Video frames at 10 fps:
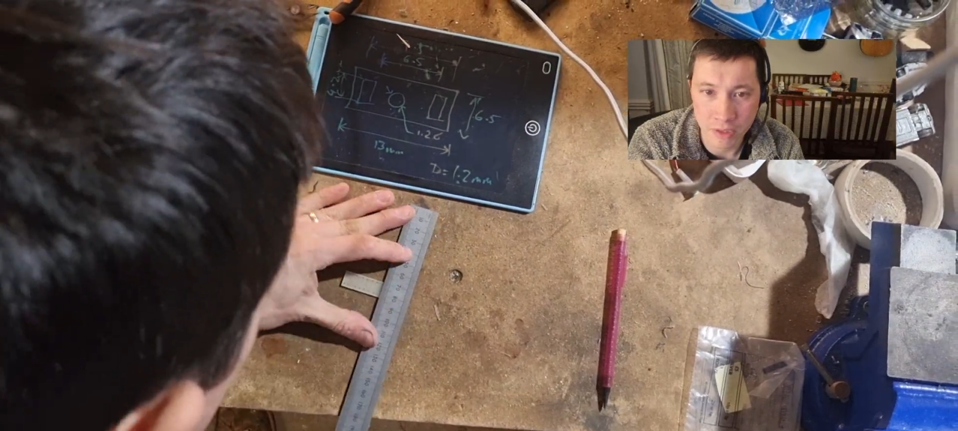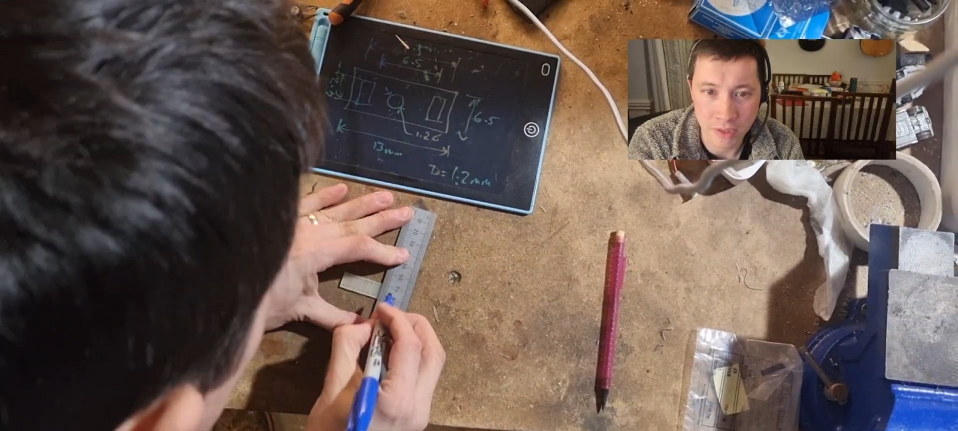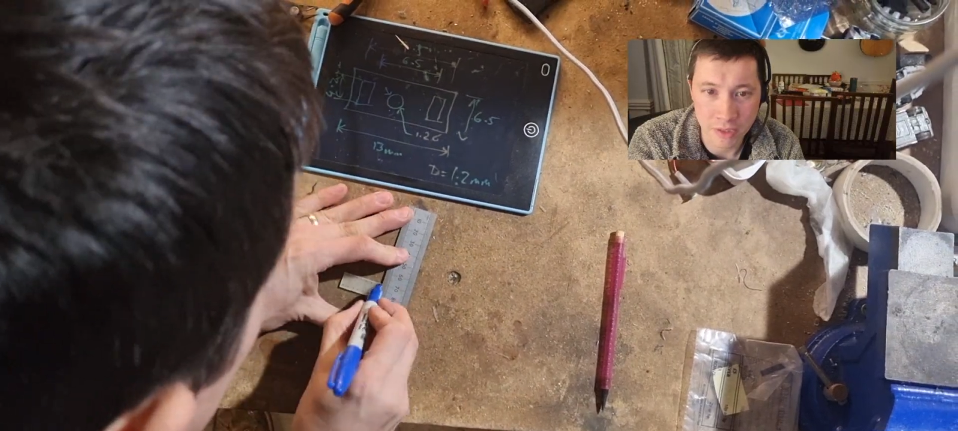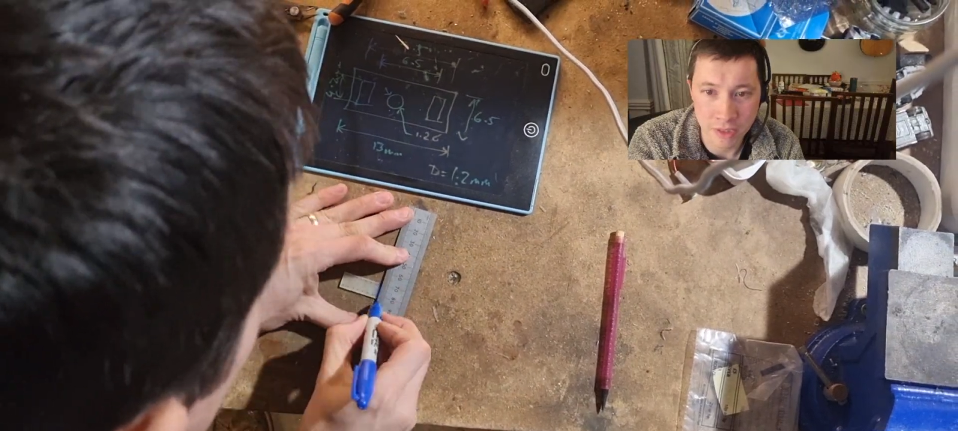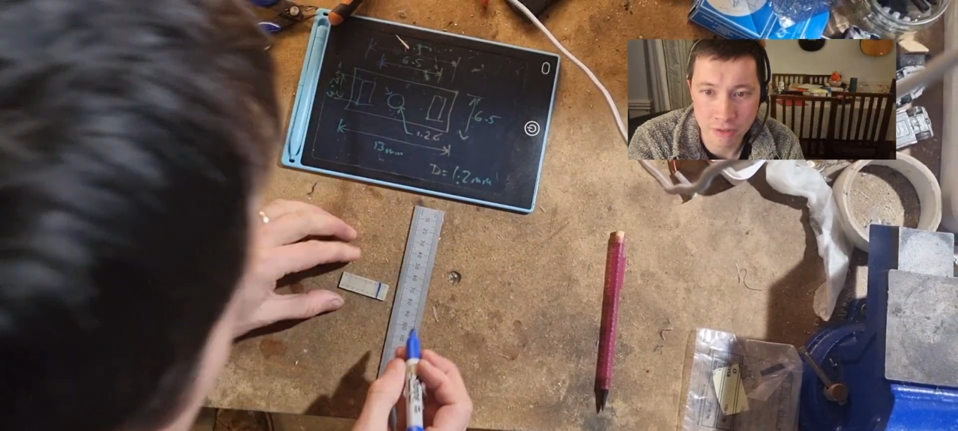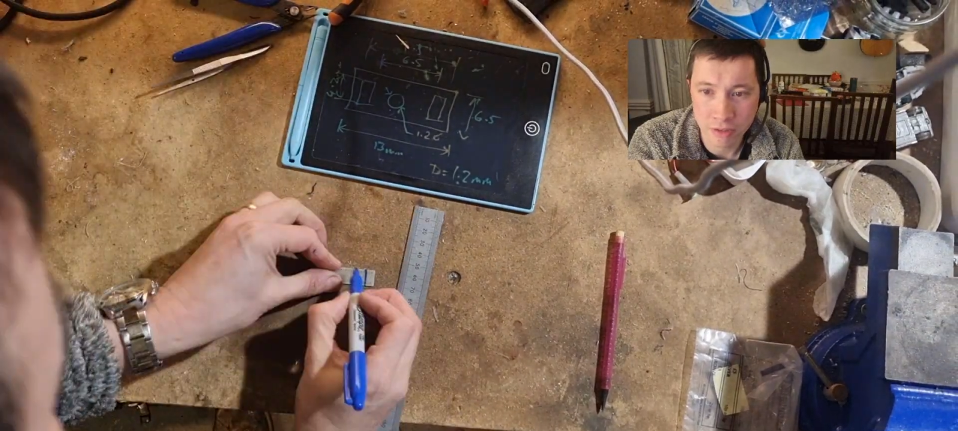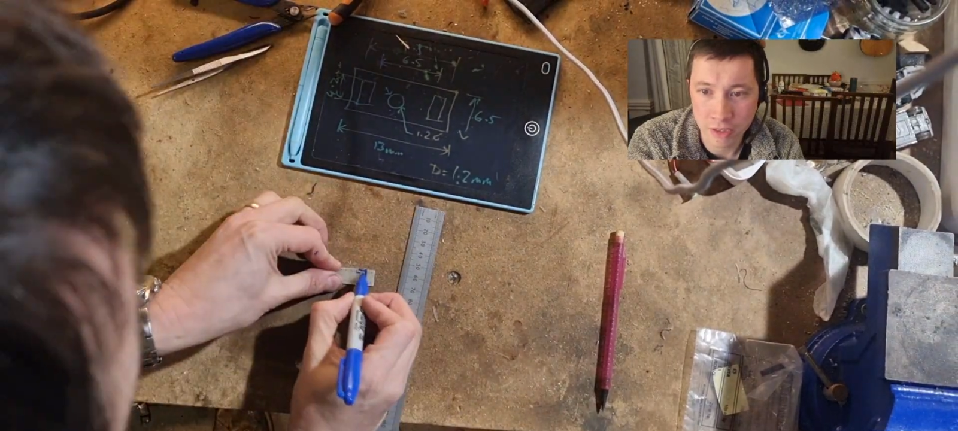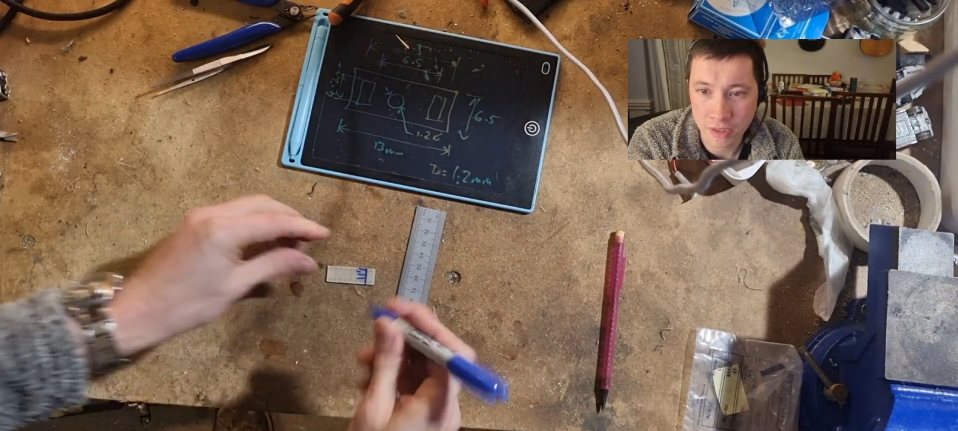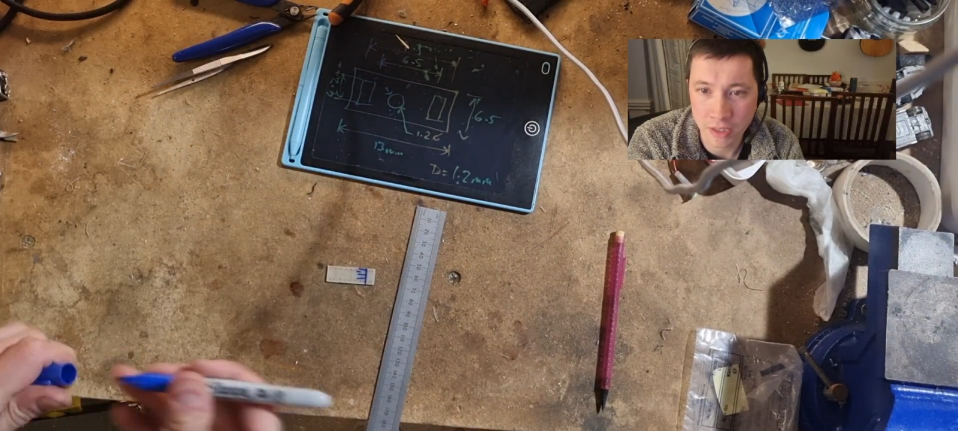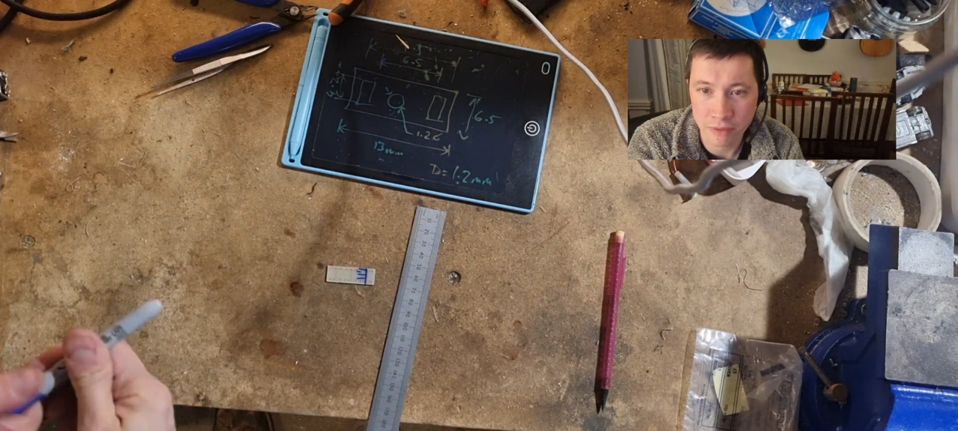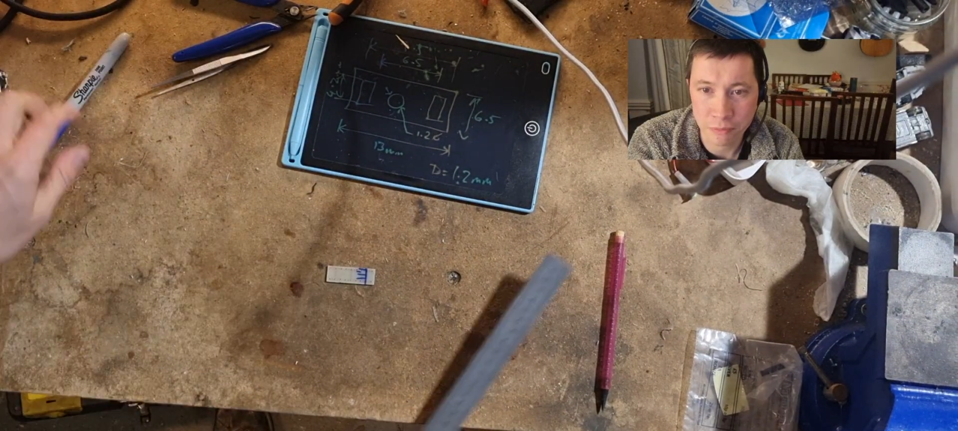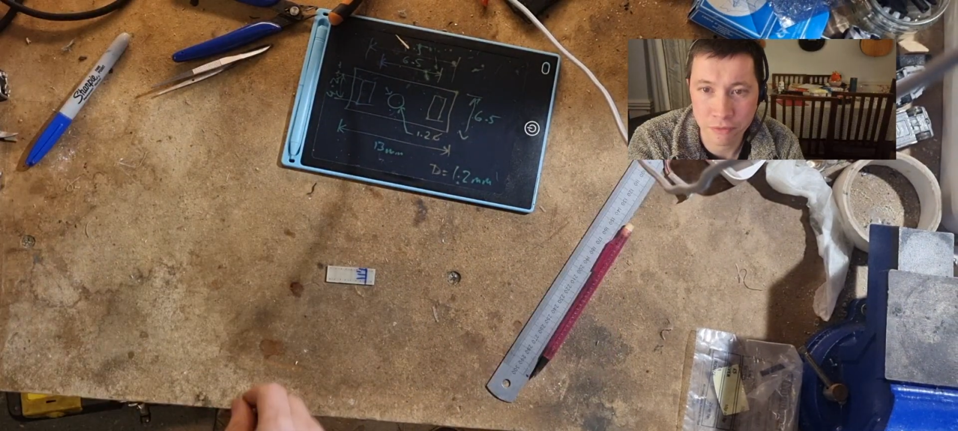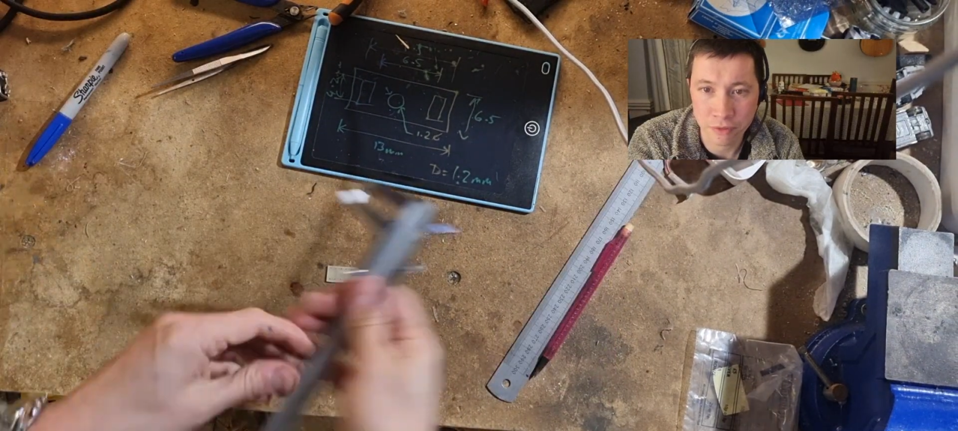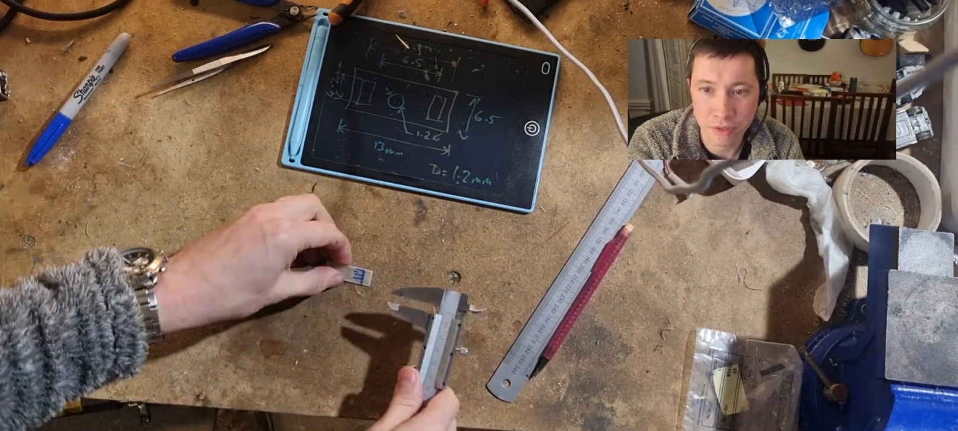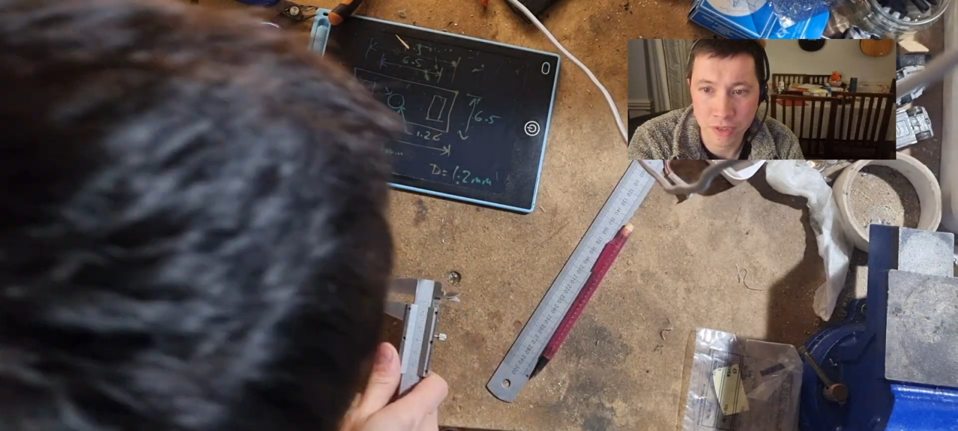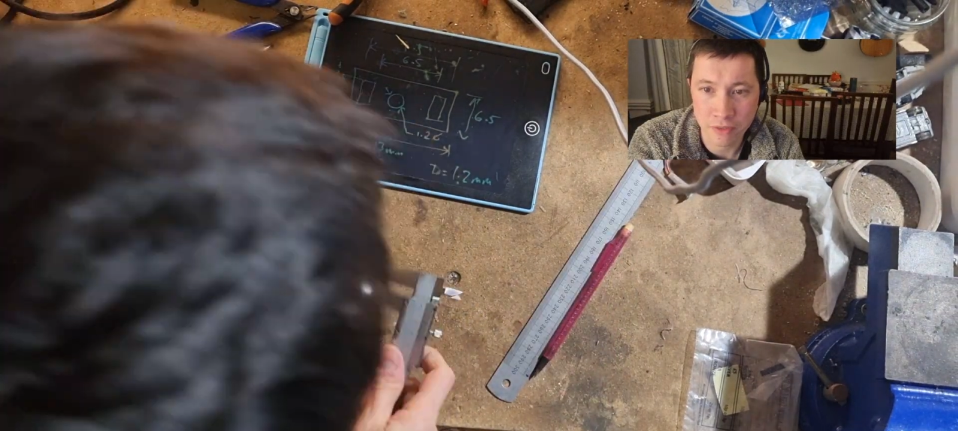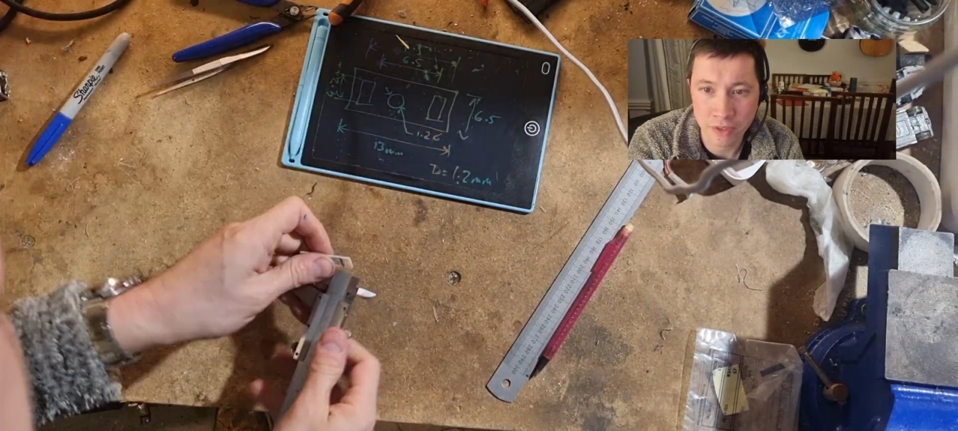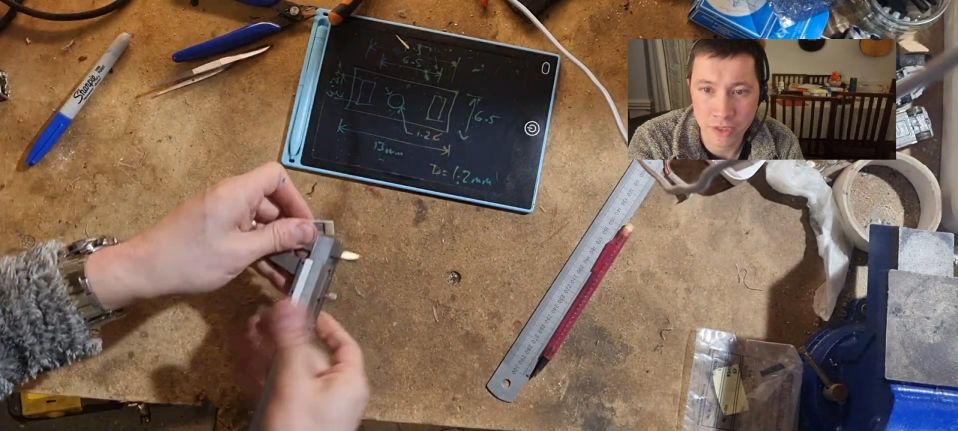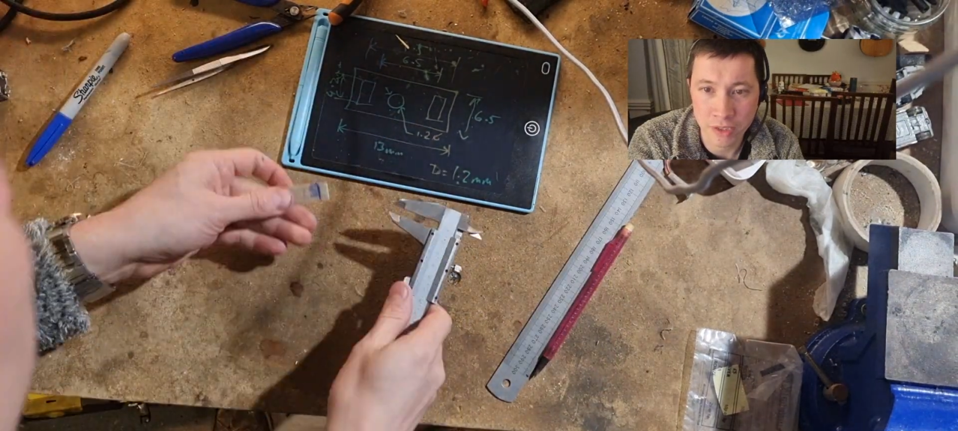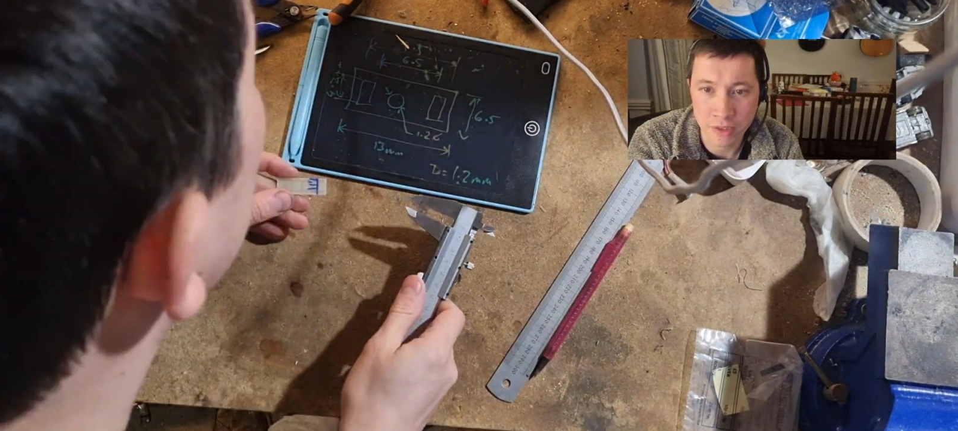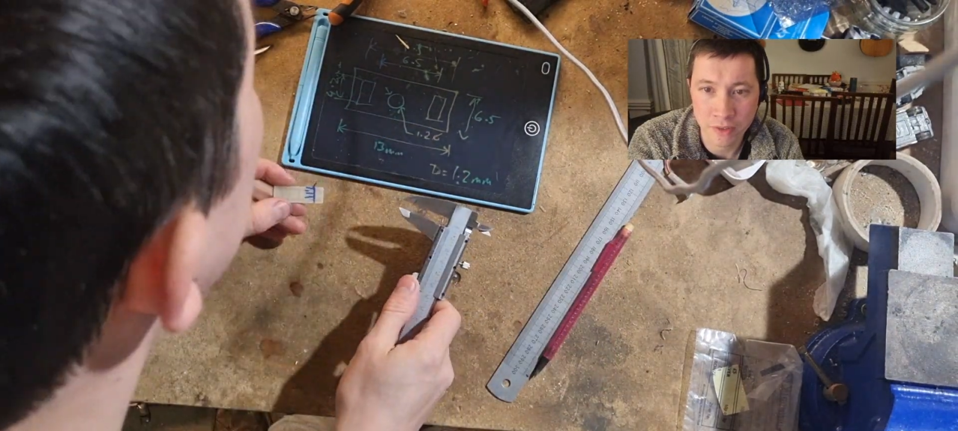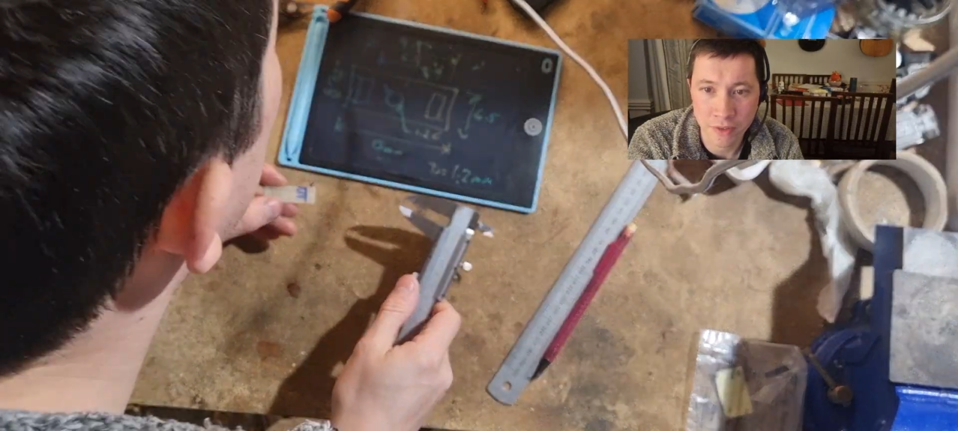electronic set from the 70s.